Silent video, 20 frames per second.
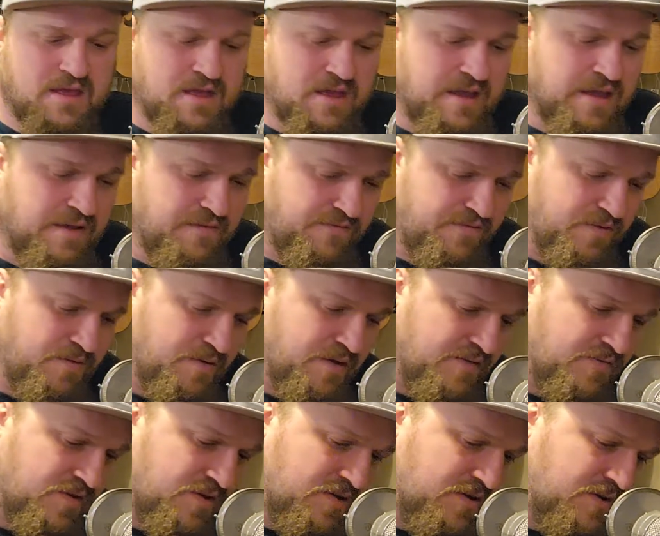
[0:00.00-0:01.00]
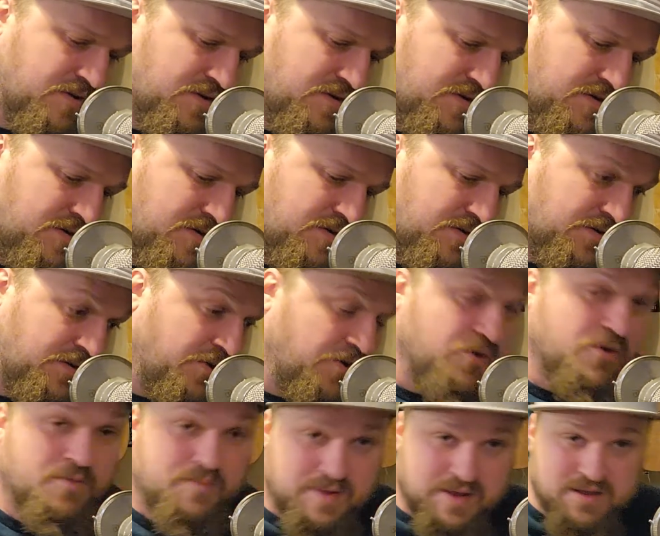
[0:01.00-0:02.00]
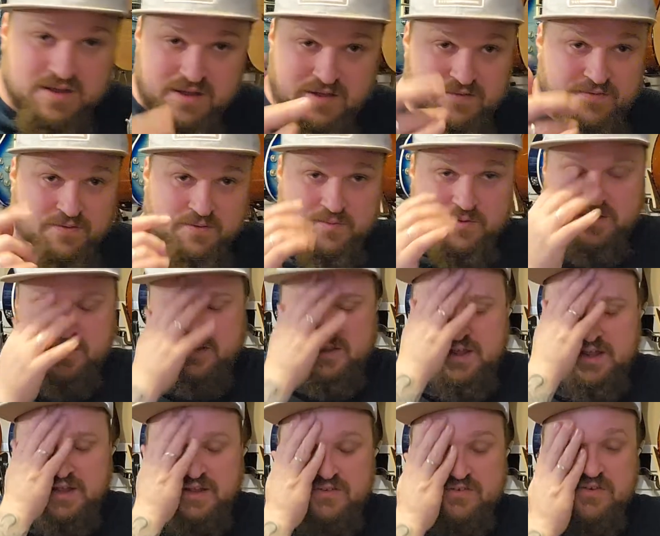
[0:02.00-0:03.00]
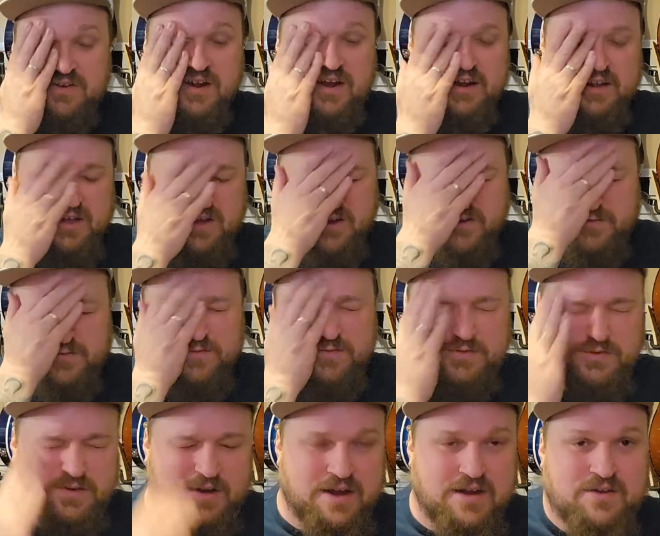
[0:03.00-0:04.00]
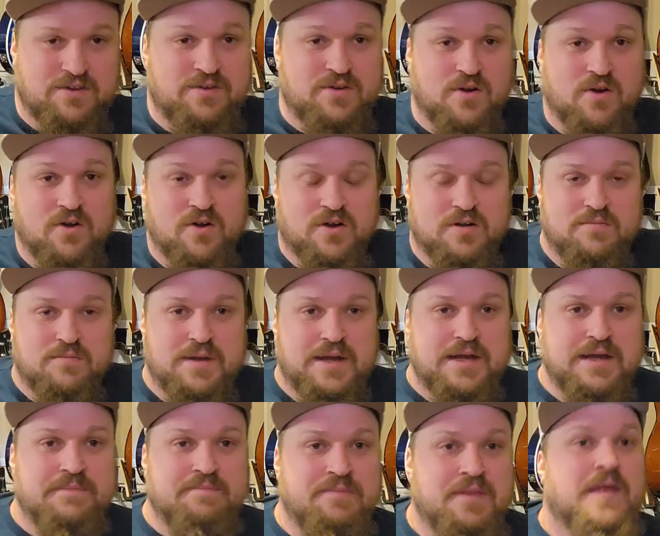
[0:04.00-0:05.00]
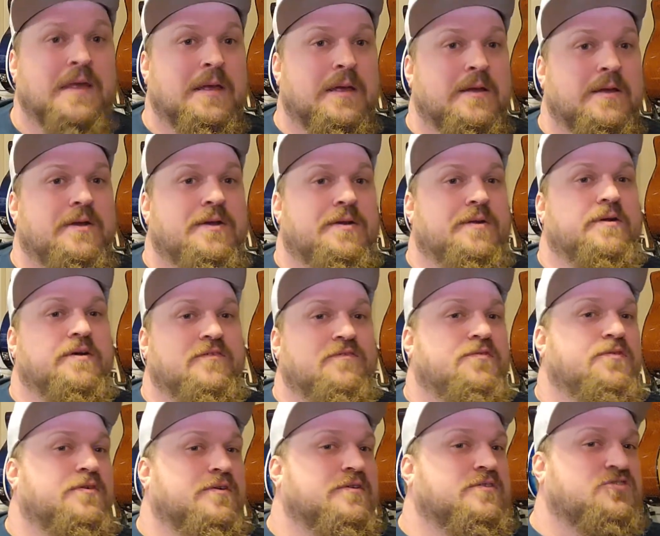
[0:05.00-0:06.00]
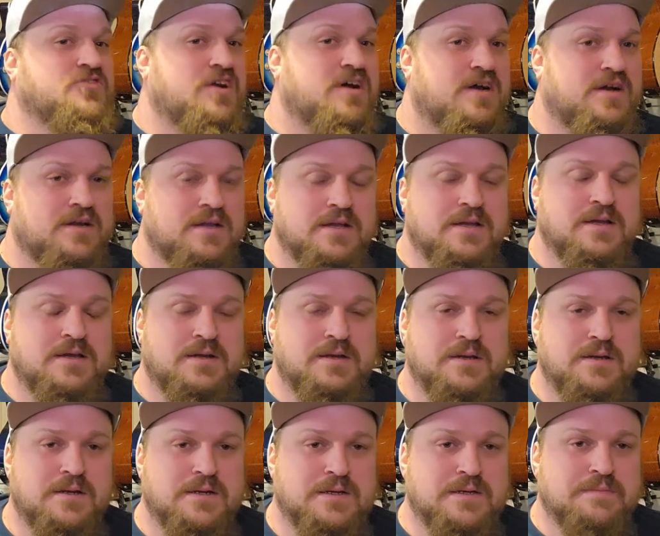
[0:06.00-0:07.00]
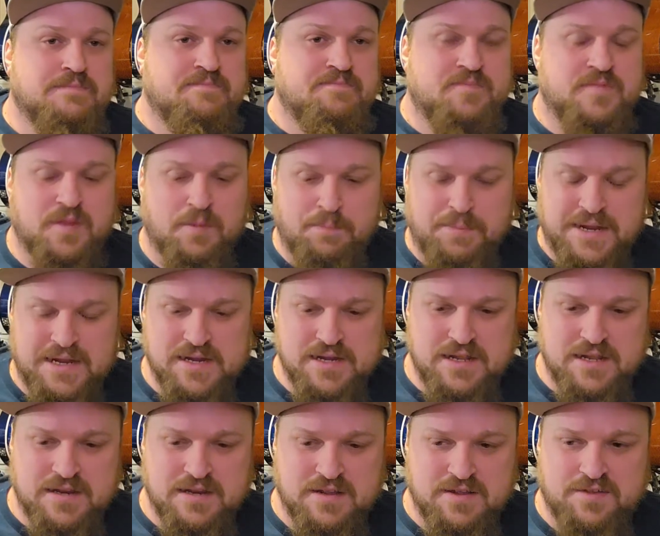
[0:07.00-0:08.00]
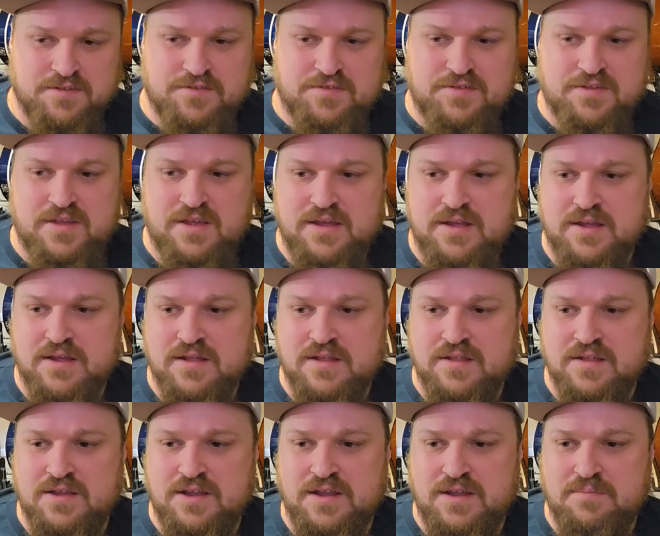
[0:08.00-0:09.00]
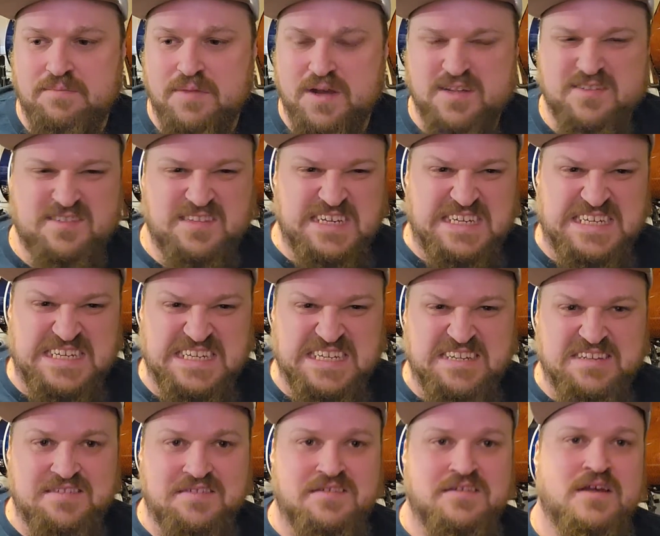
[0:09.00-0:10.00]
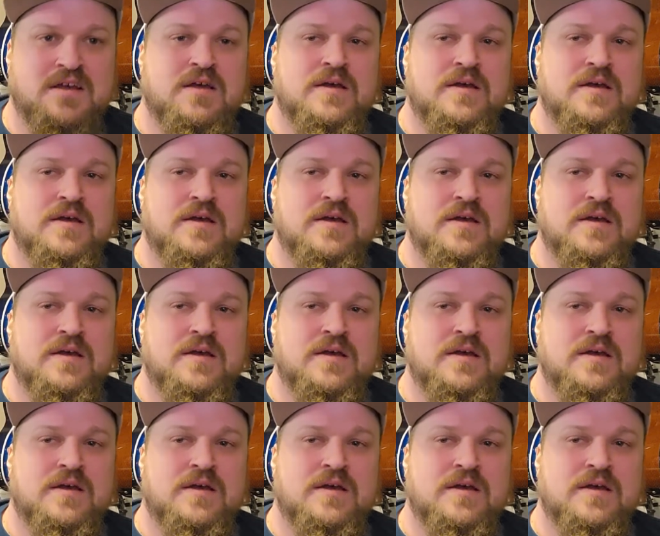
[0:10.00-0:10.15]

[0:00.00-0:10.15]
if you ever are a noob, for one thing, and try to go straight to an Ardbeg, you're in for a shock. The peatiness and the mustiness.